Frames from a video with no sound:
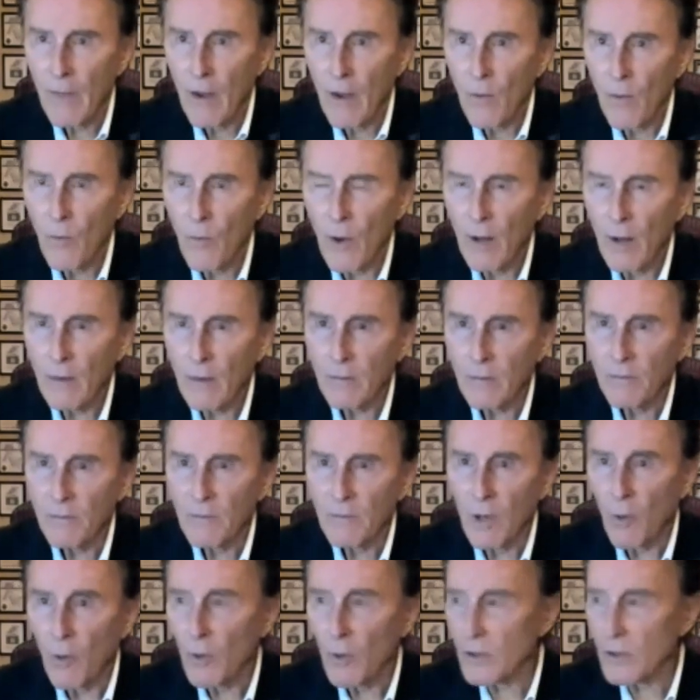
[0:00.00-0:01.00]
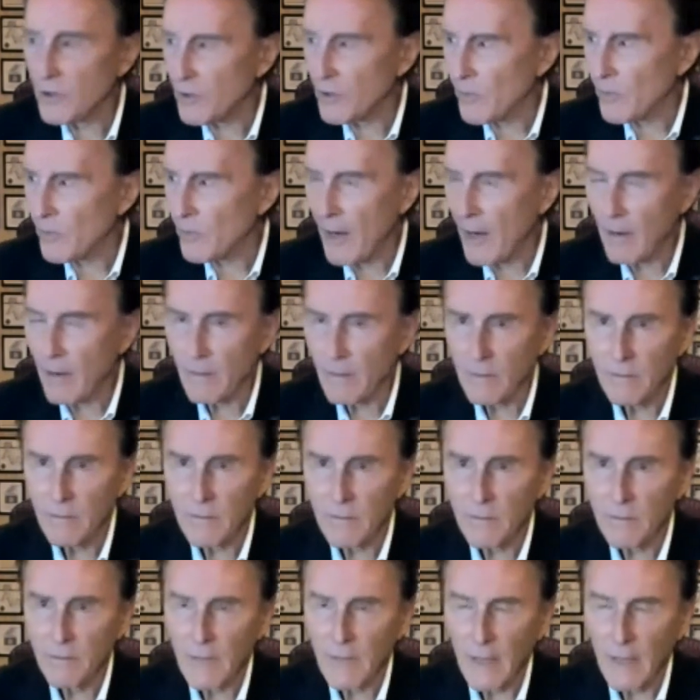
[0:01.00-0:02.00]
Well, no one's around
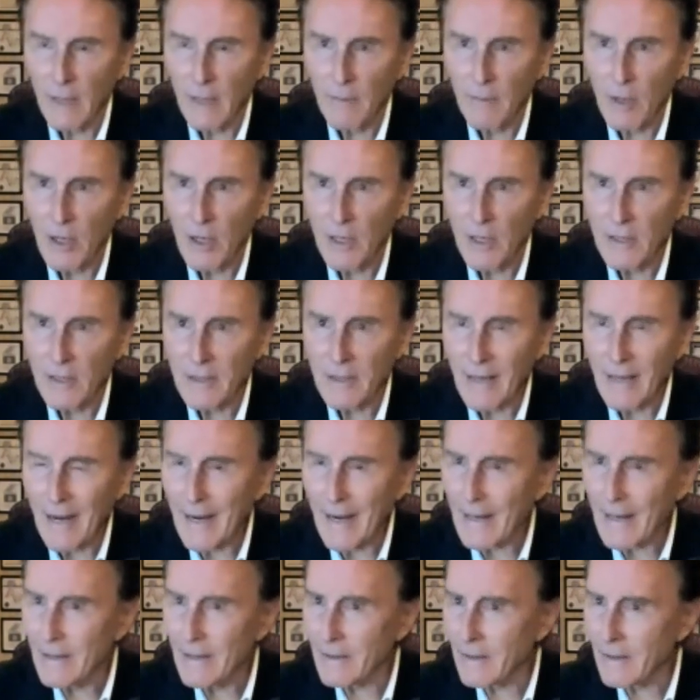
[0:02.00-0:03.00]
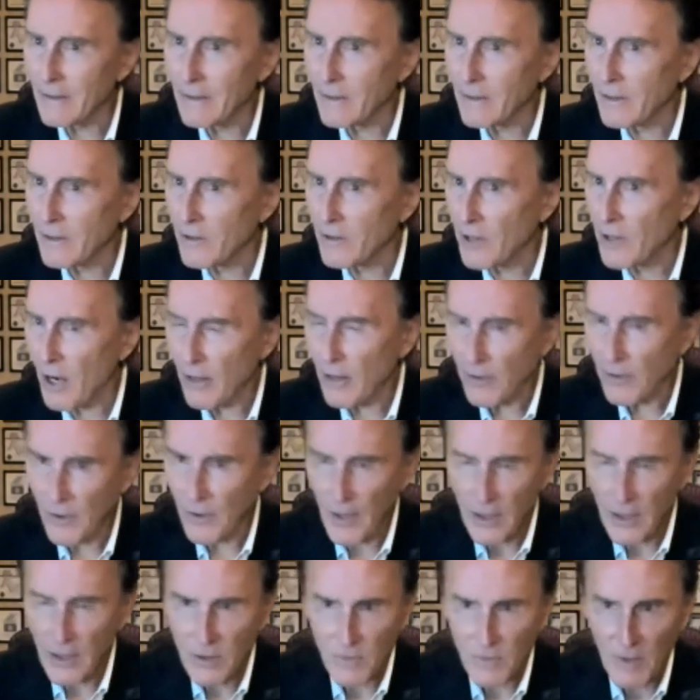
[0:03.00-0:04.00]
and I'm on a diet and the doctor
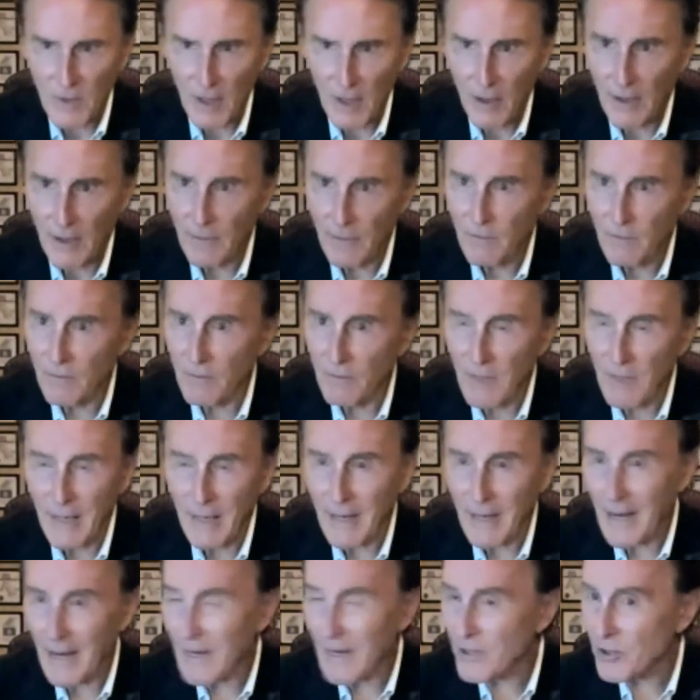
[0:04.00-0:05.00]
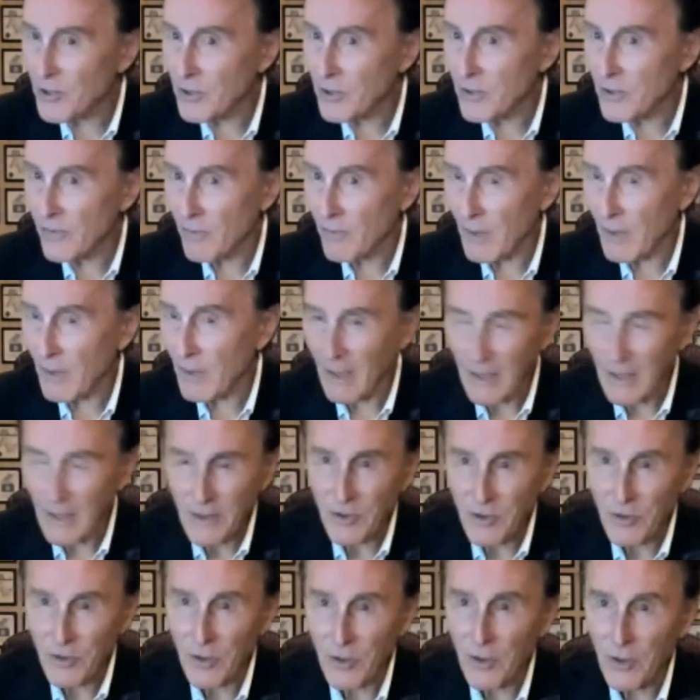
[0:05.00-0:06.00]
has me on medications for my
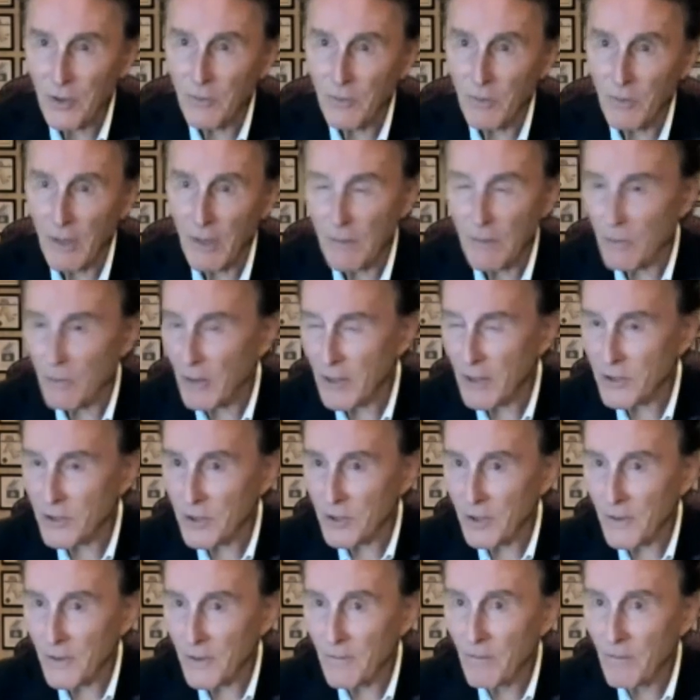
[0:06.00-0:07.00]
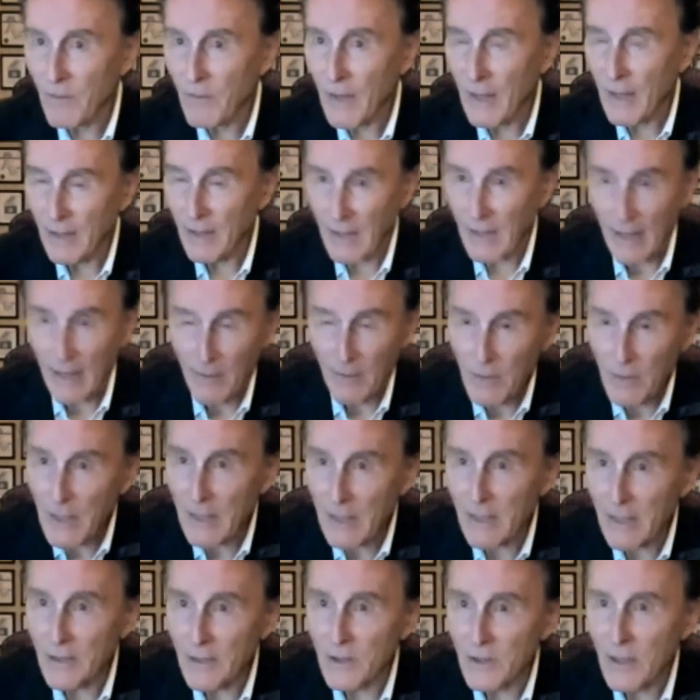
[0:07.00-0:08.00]
cholesterol and blood pressure and
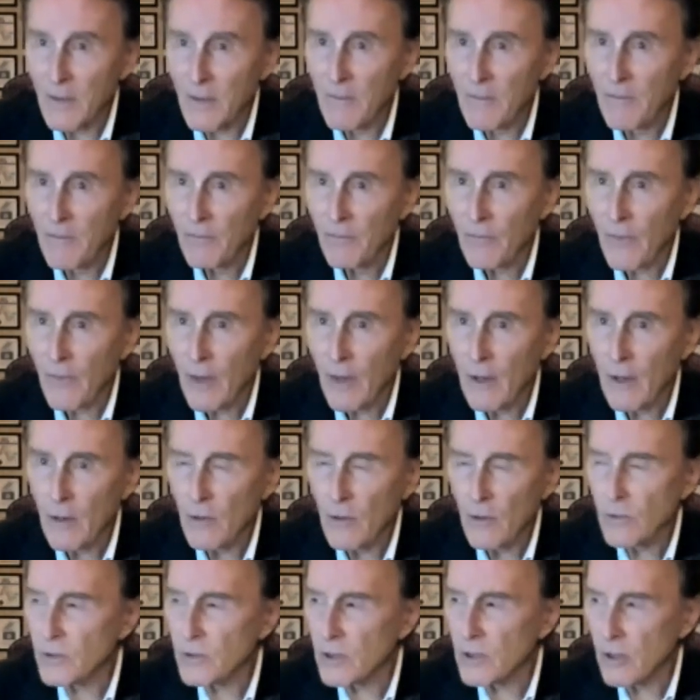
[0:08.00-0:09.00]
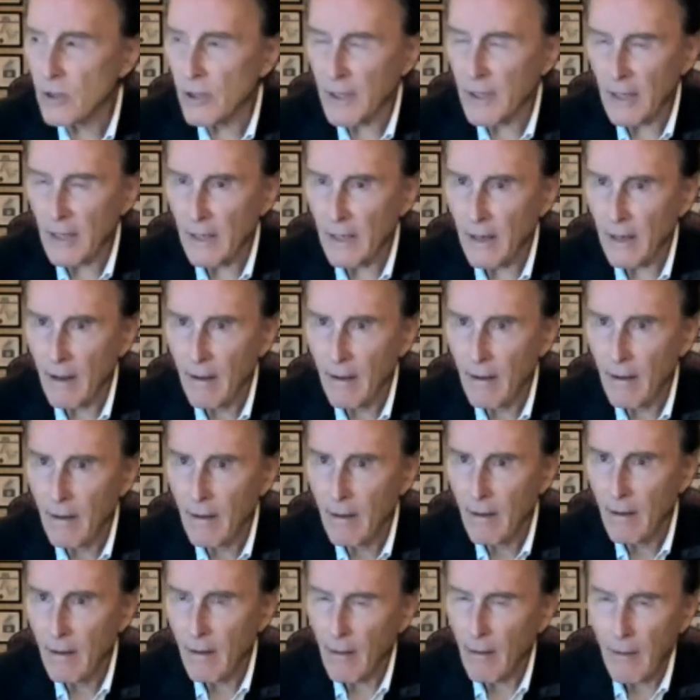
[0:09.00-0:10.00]
diabetes. Who's looking?
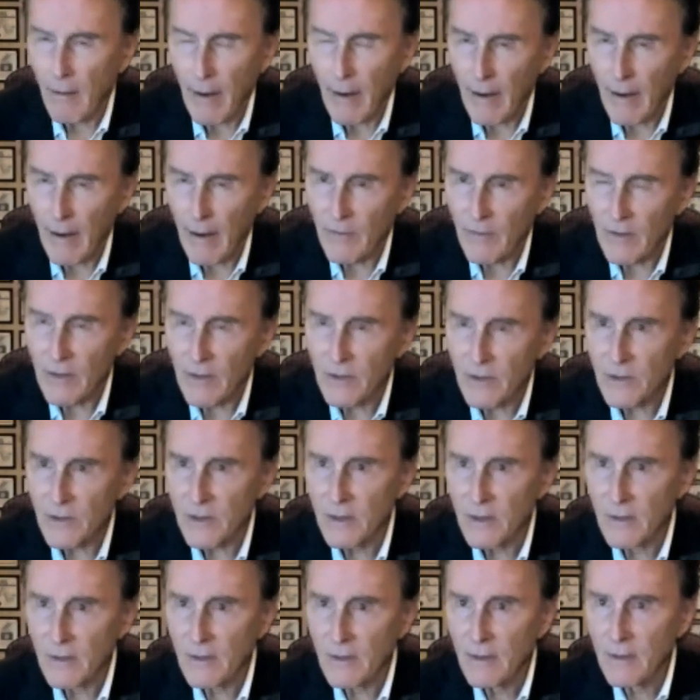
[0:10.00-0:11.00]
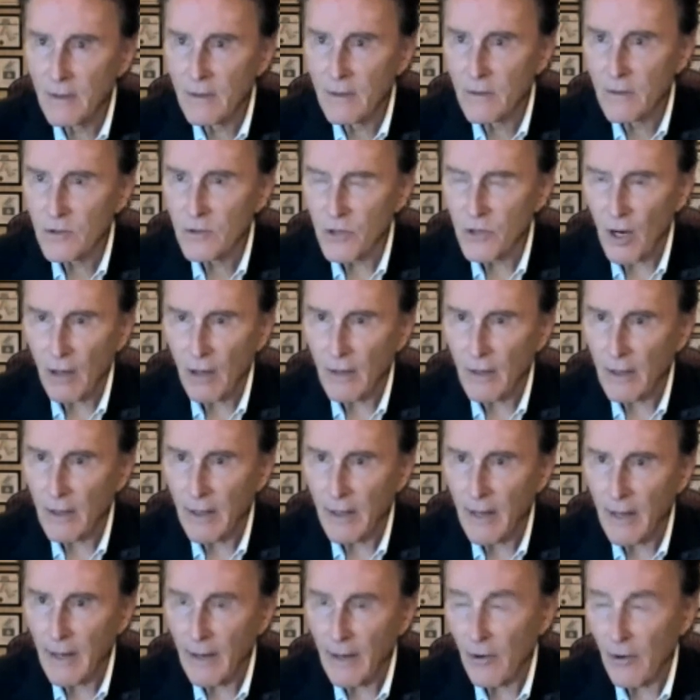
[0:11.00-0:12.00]
I'll have this chocolate
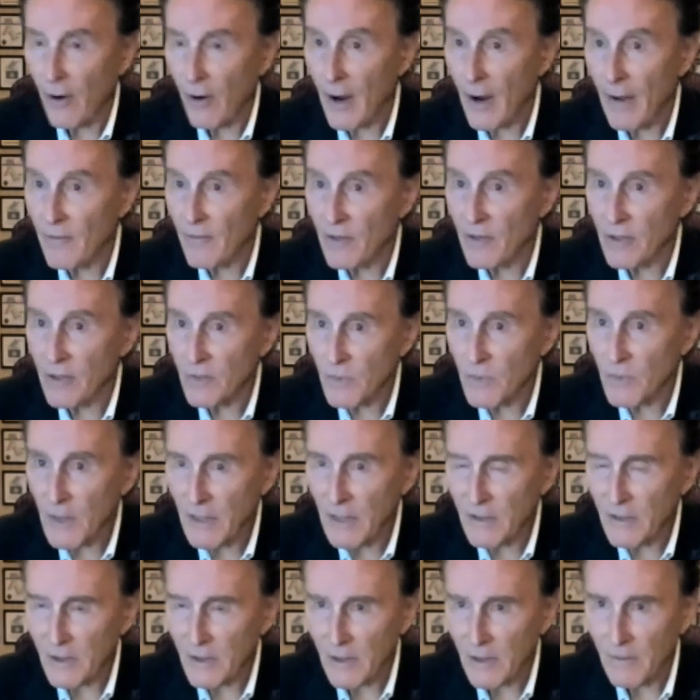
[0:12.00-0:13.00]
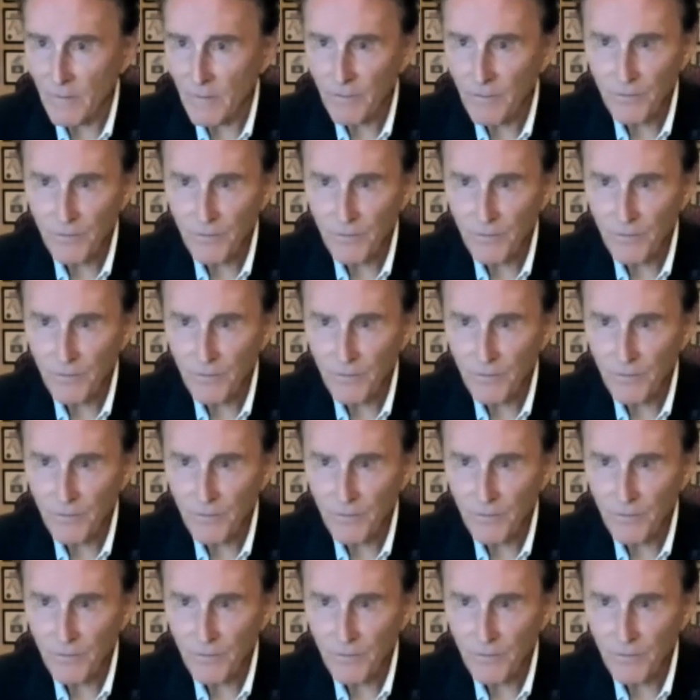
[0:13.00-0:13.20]
cake or I'll have this pizza.